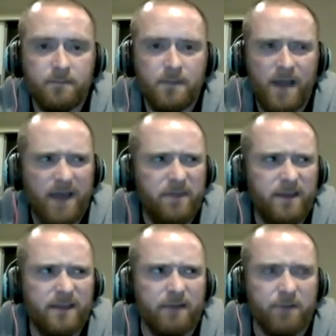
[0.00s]
I
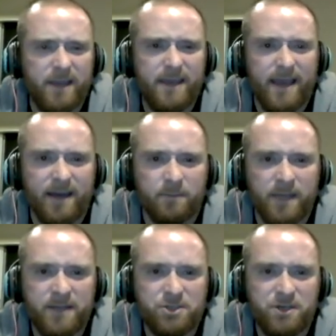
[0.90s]
think that Ricky had him
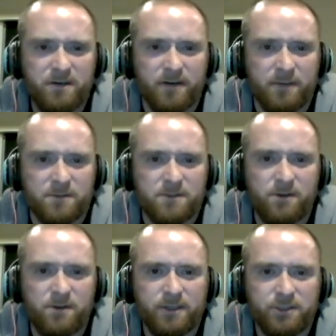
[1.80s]
last year, and I was
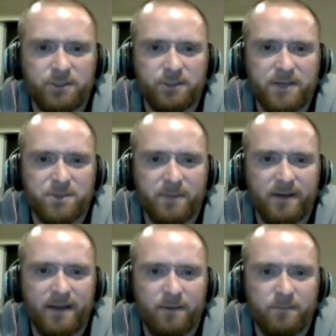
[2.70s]
talking trash about
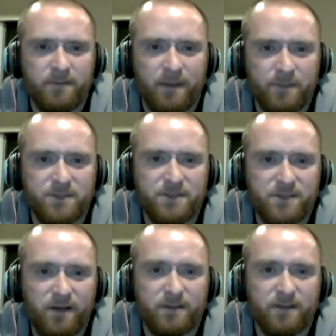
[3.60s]
how much he sucked.